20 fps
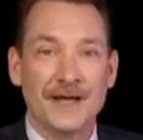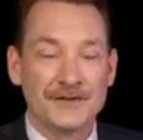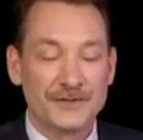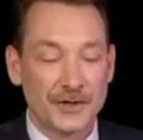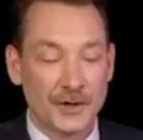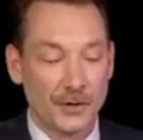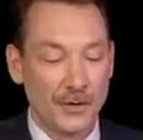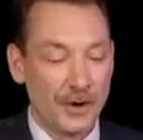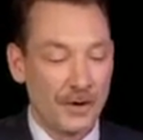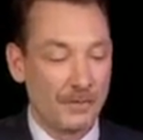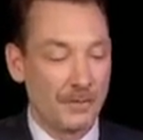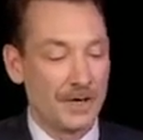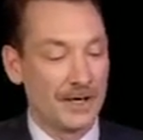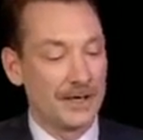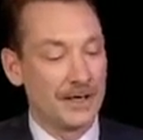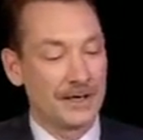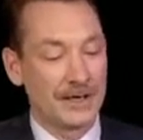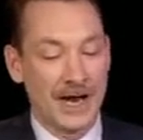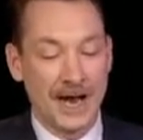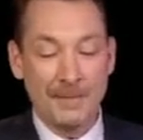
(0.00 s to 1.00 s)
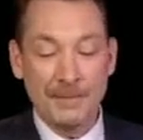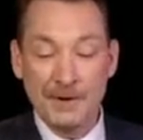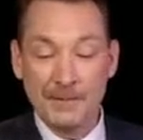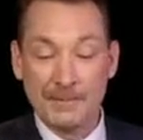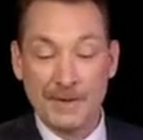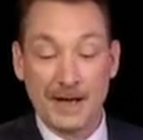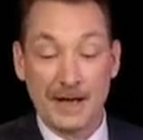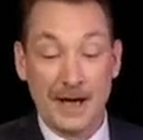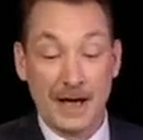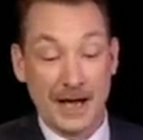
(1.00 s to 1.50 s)
So when
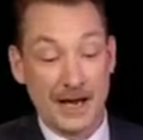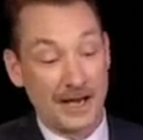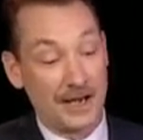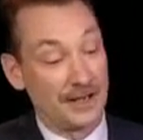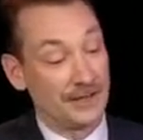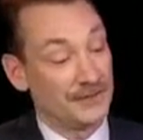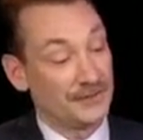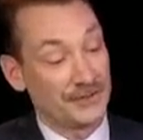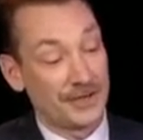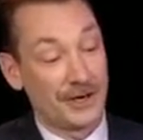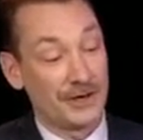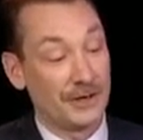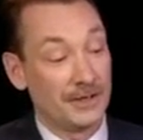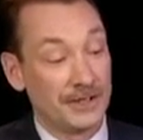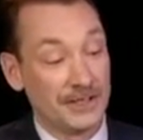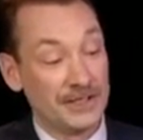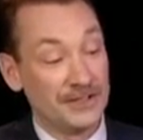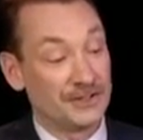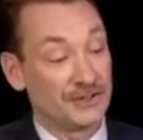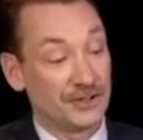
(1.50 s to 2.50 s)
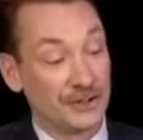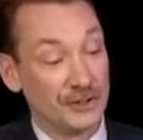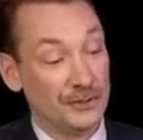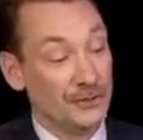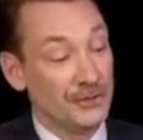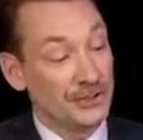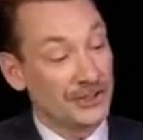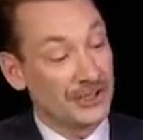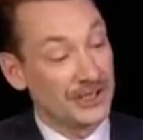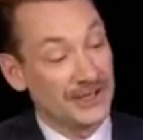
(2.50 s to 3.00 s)
copper ions are in
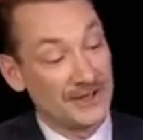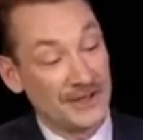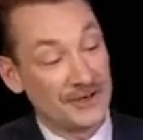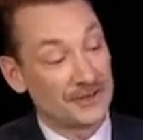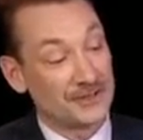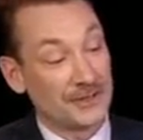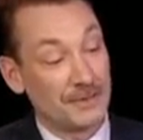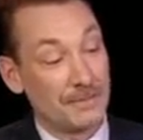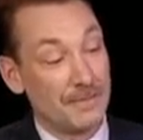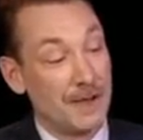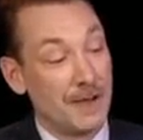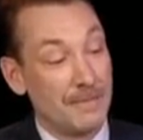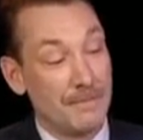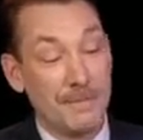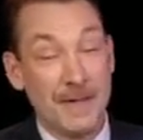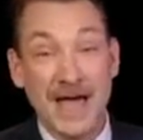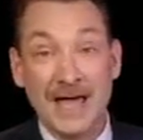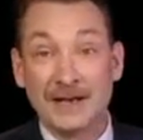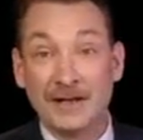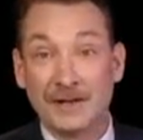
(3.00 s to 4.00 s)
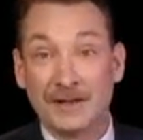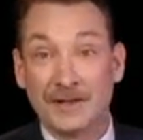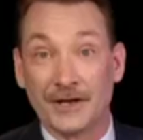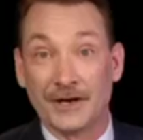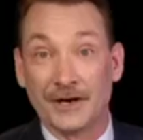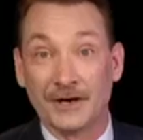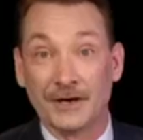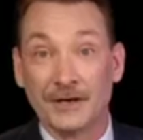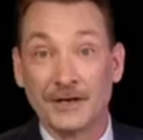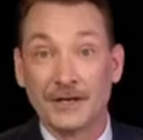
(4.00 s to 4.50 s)
solution and there's some metal
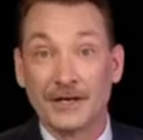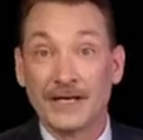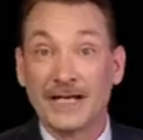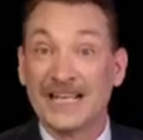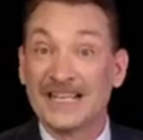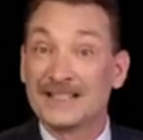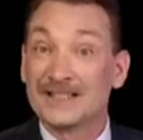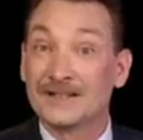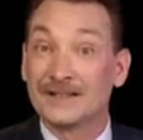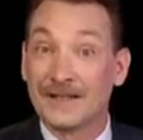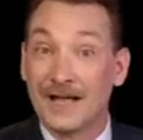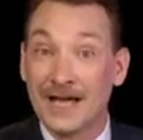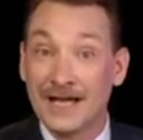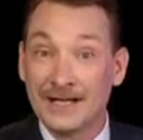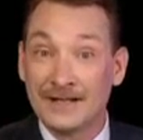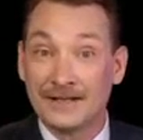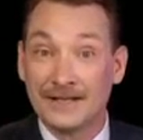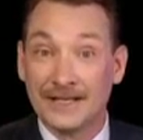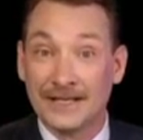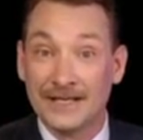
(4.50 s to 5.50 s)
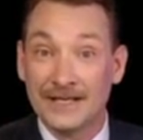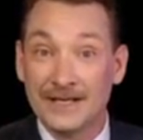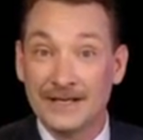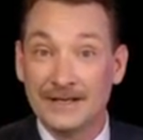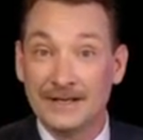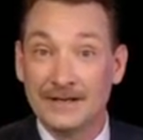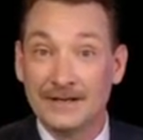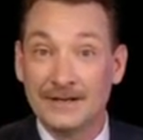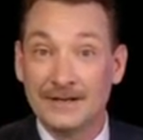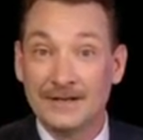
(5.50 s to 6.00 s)
there, it's likely
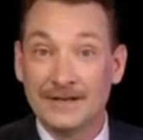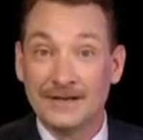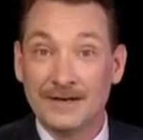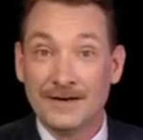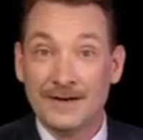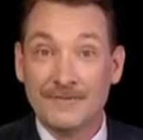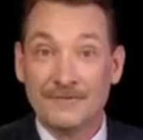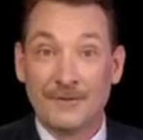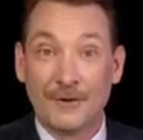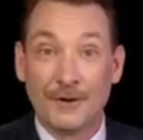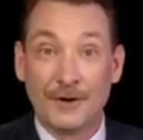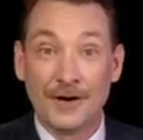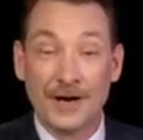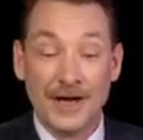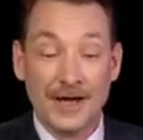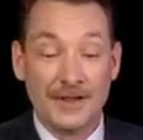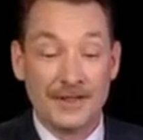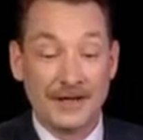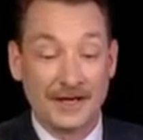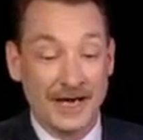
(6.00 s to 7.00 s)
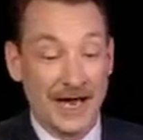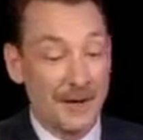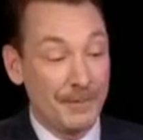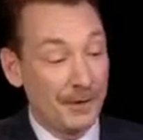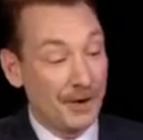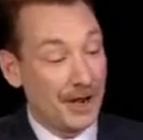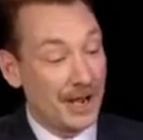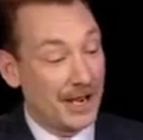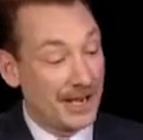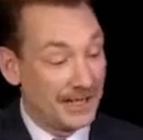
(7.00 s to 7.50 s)
for the
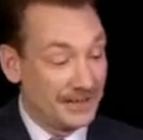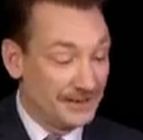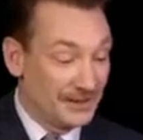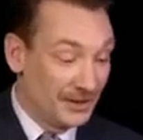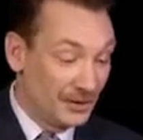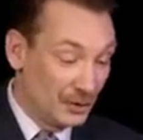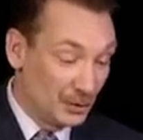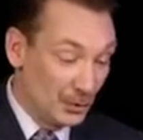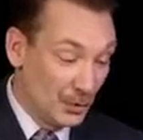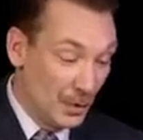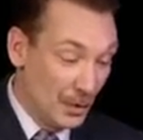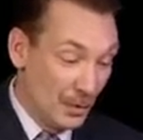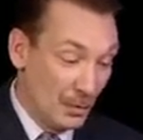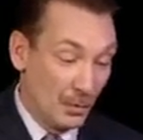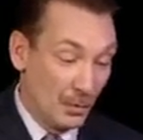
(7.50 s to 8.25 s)
copper ions to